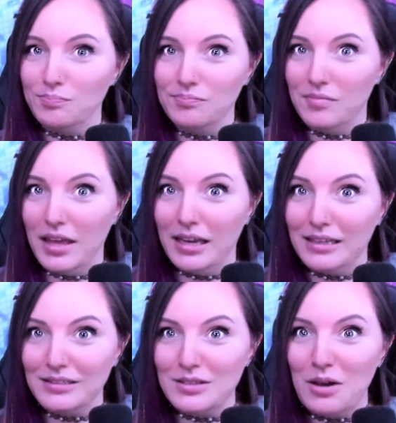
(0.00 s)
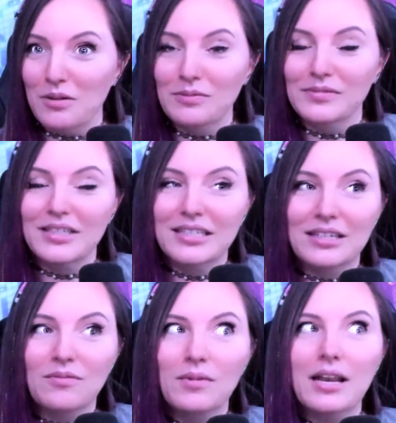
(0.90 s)
thing. So,
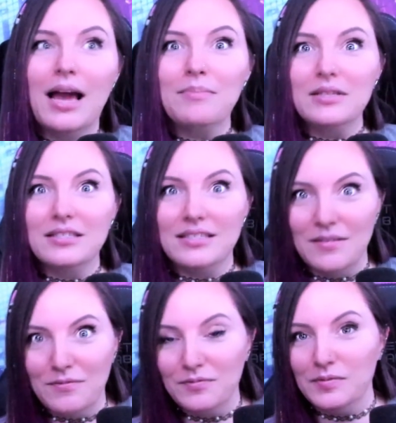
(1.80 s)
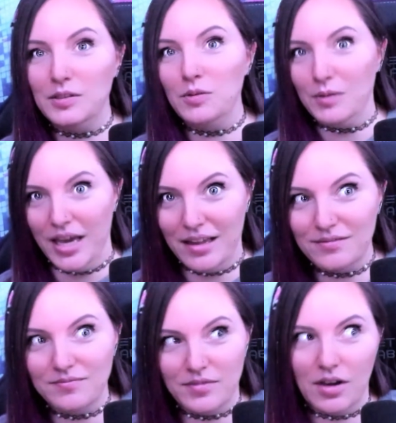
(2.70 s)
what happens if you get
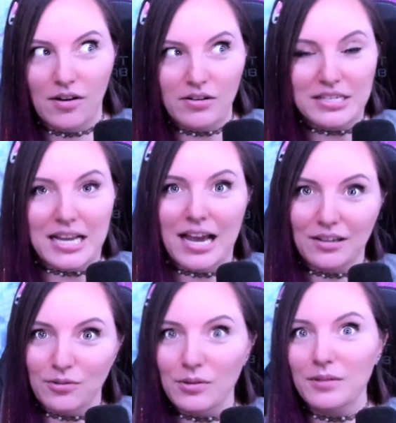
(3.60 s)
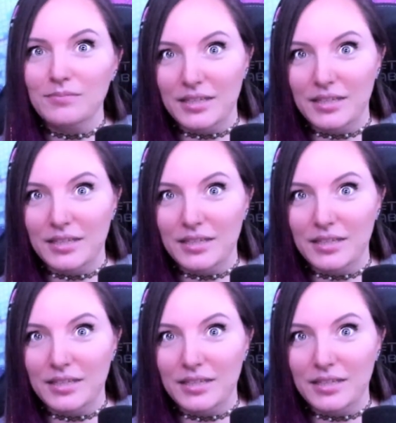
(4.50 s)
the heart attack or